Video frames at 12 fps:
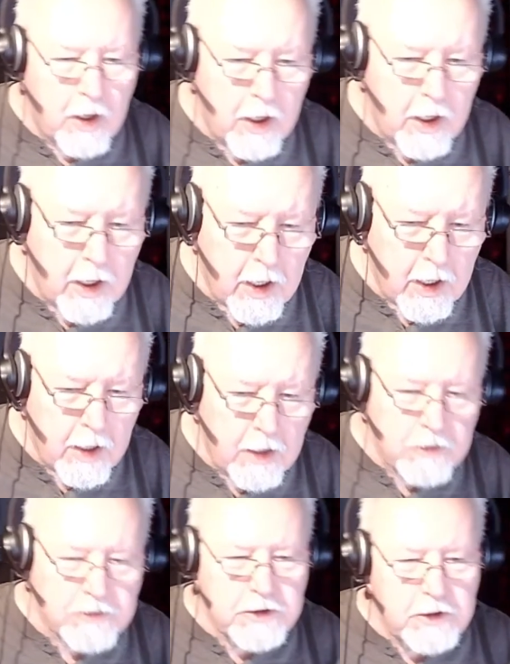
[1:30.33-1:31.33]
and
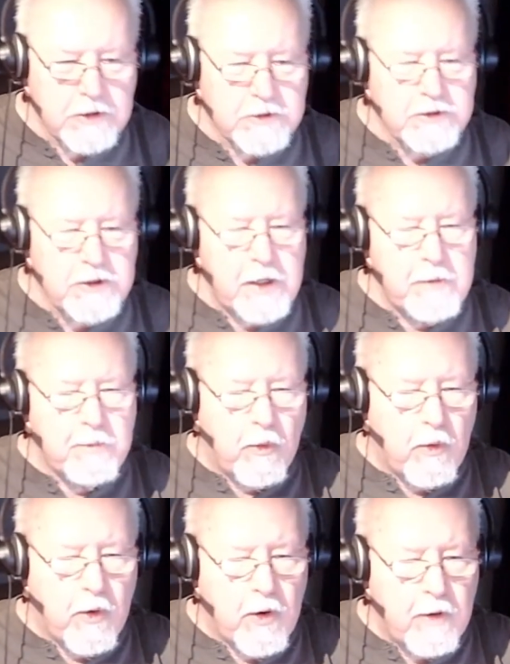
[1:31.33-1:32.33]
you see the steam
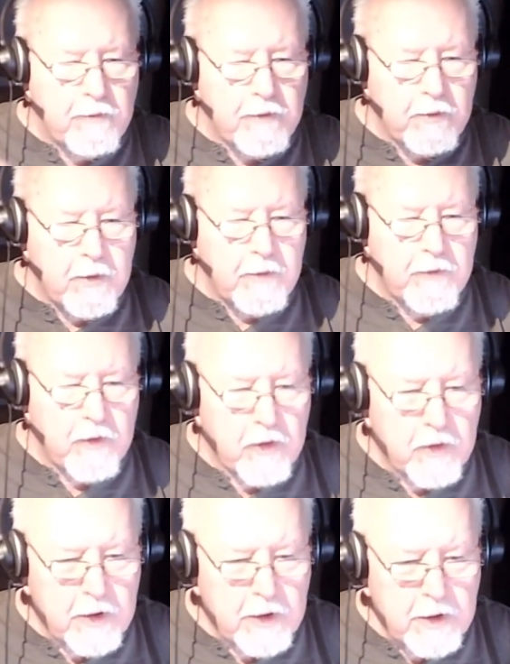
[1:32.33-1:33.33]
pouring off the
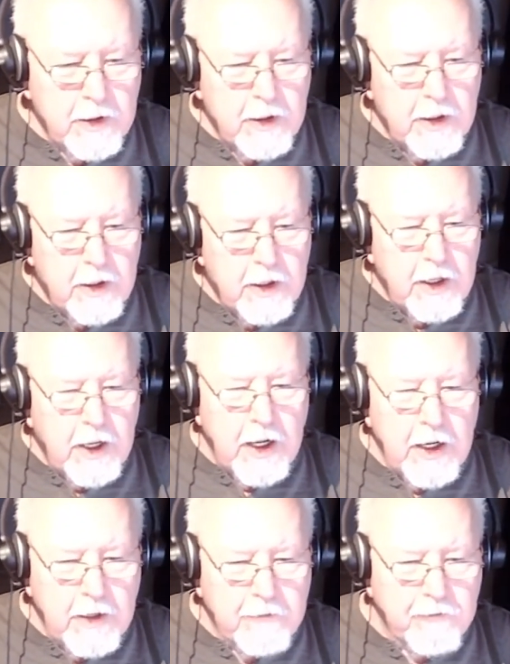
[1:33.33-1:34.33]
river, and and
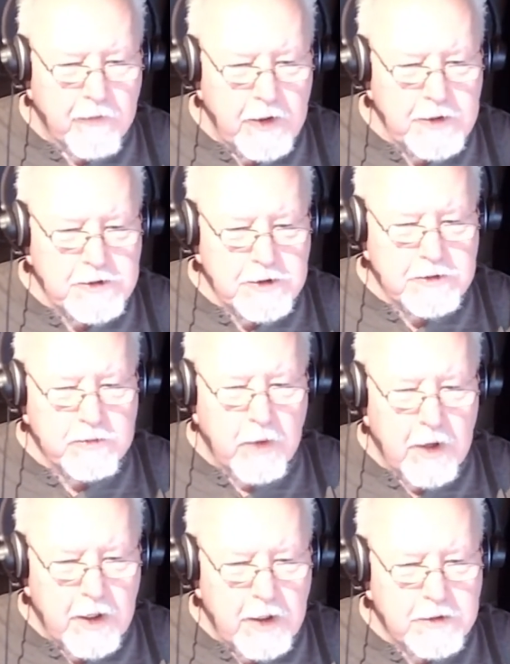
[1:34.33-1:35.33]
it freezes when
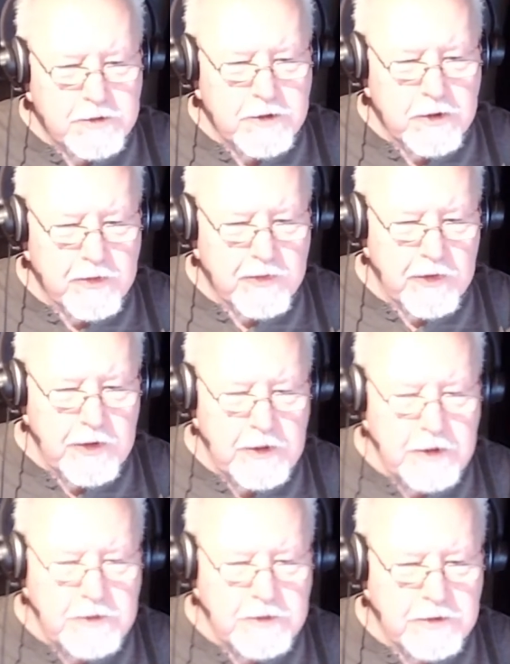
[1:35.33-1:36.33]
it hits the
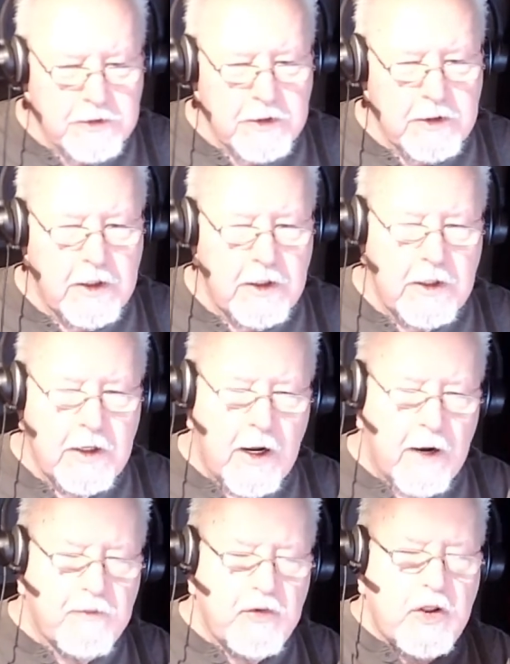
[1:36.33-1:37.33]
trees, and
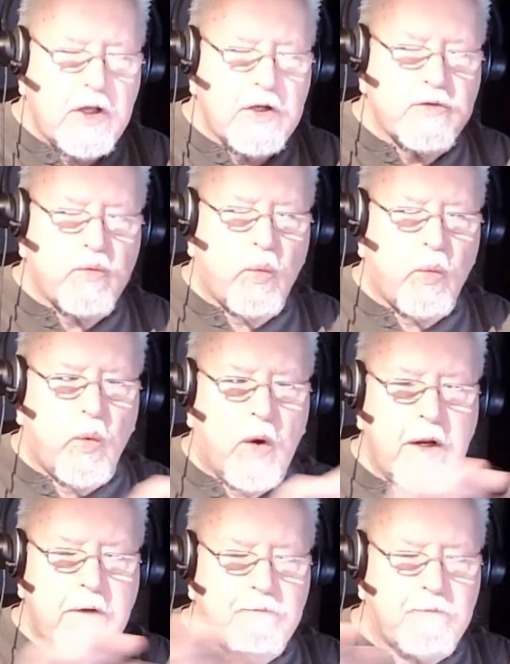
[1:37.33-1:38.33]
everything is
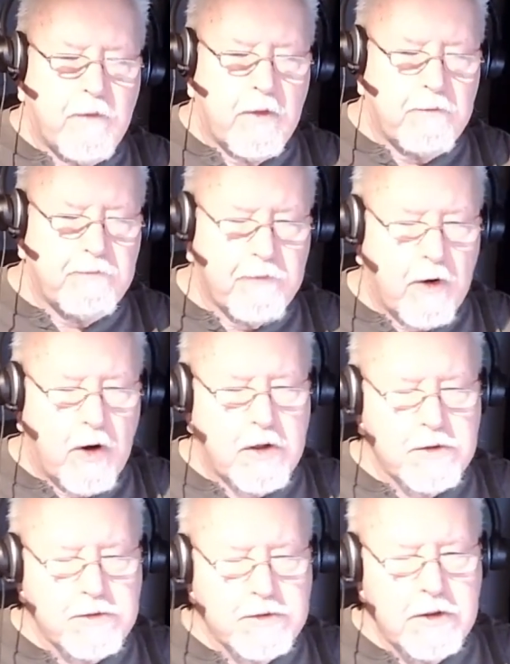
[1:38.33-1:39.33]
white, full of
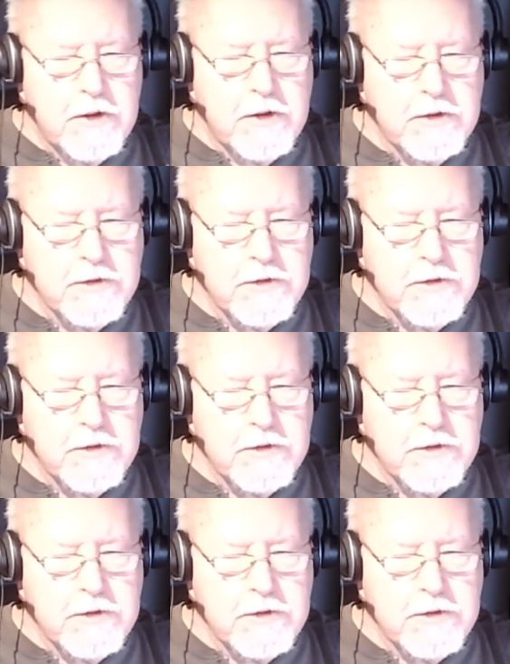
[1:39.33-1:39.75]
frost, and it's